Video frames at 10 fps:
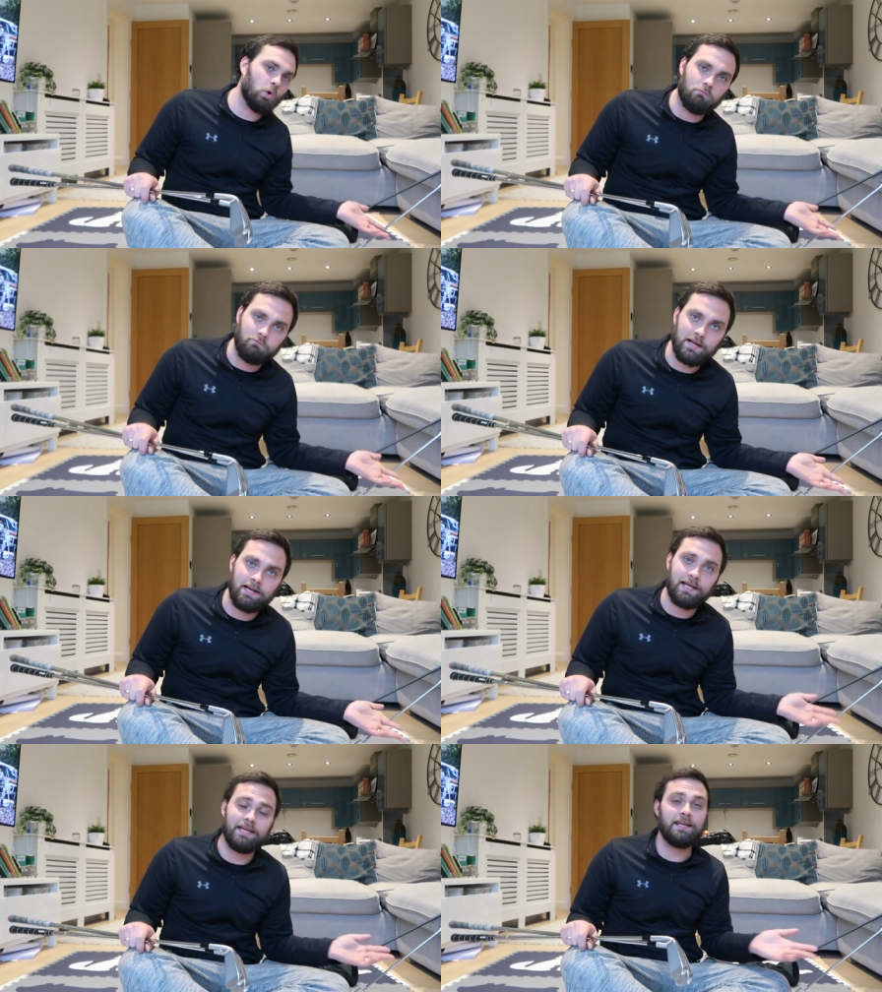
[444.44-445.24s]
not
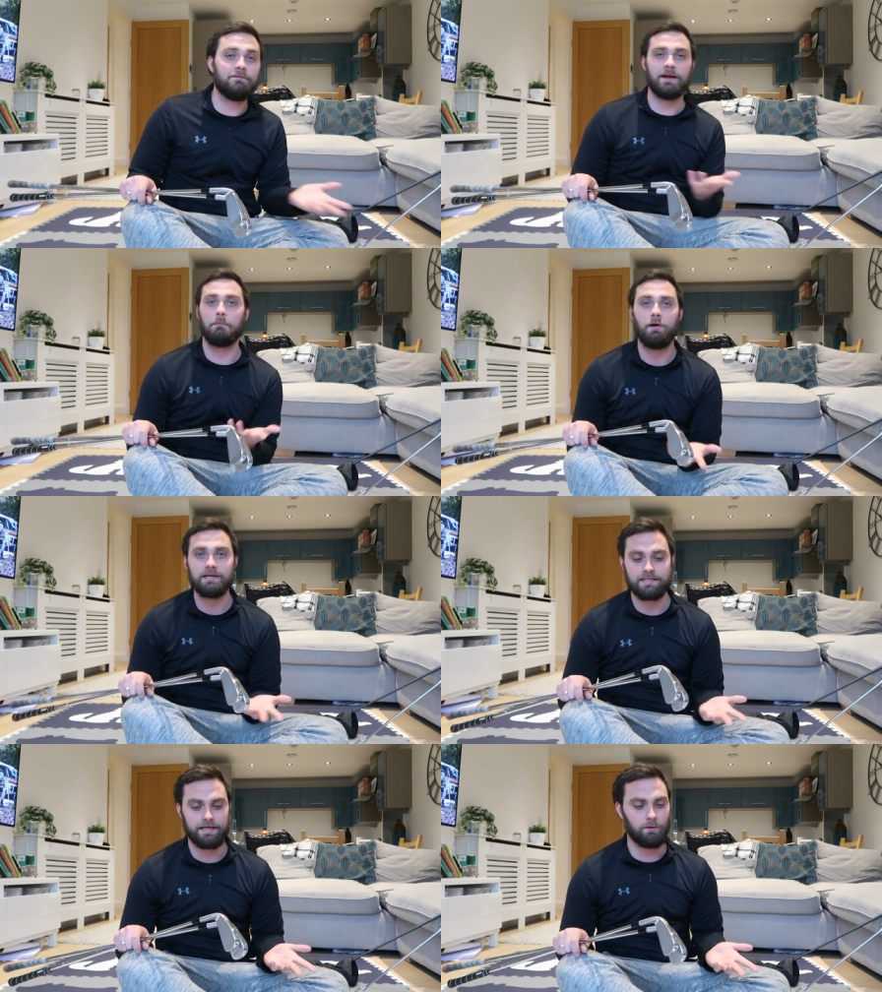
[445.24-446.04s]
really even at
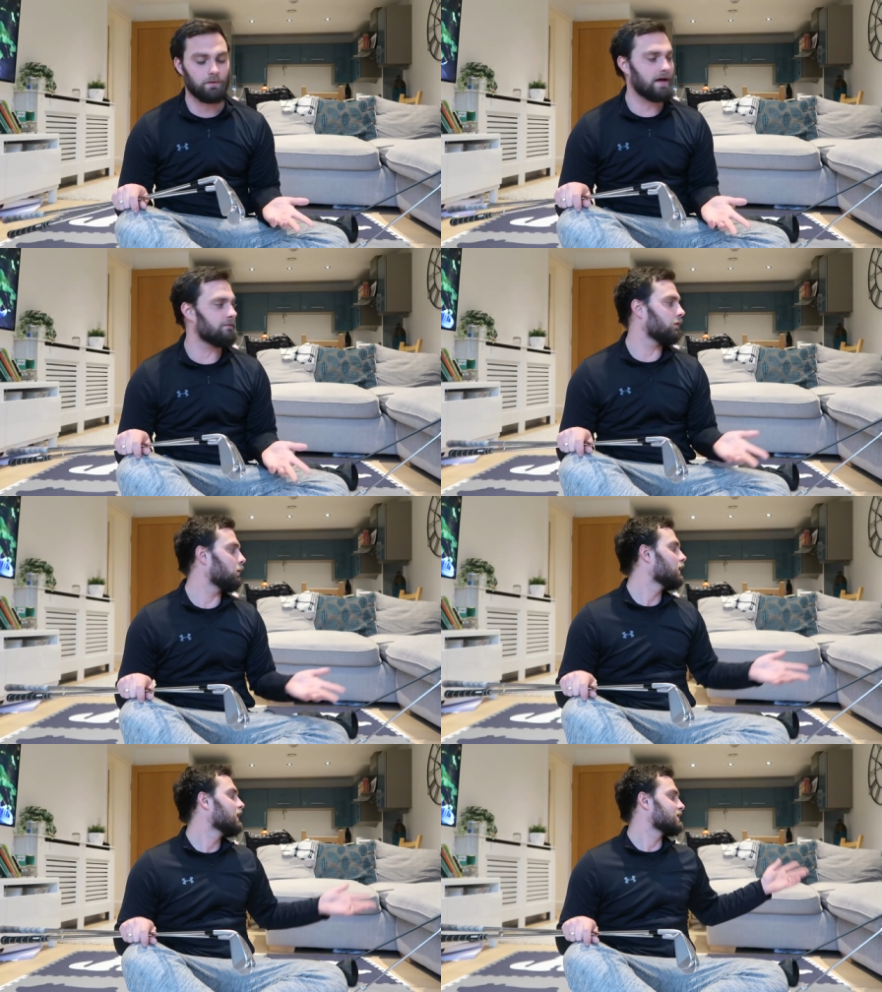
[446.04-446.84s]
my skill
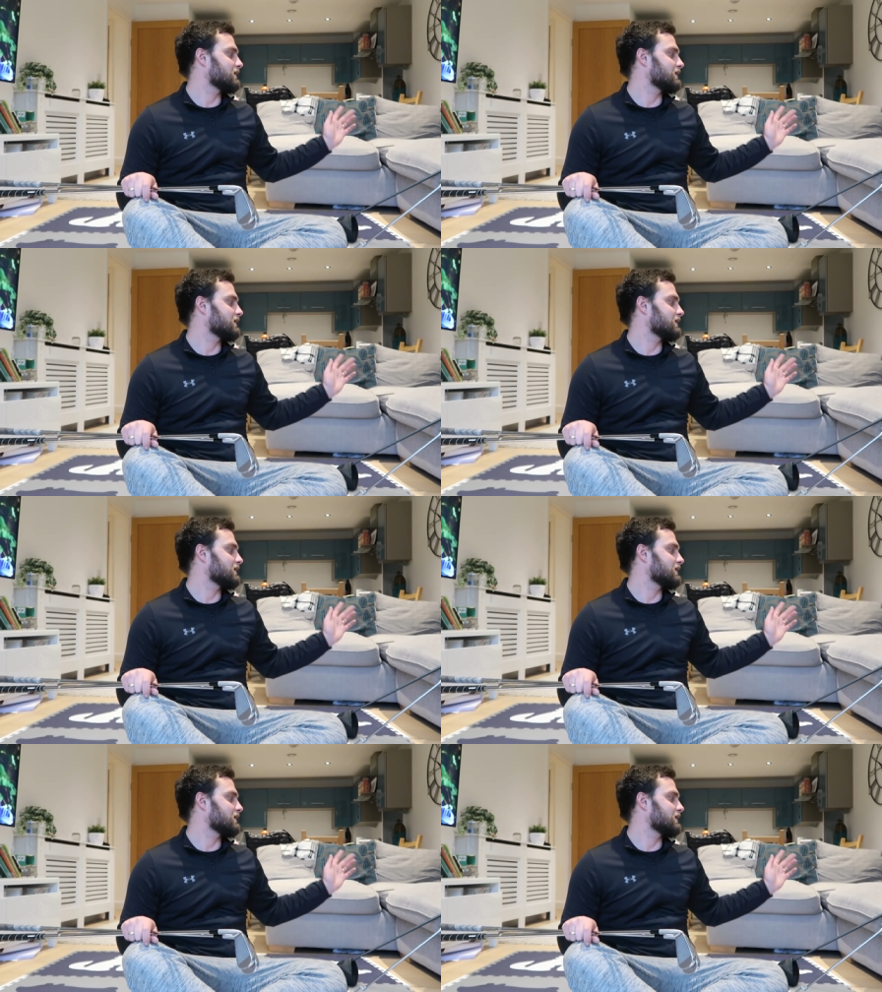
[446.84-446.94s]
level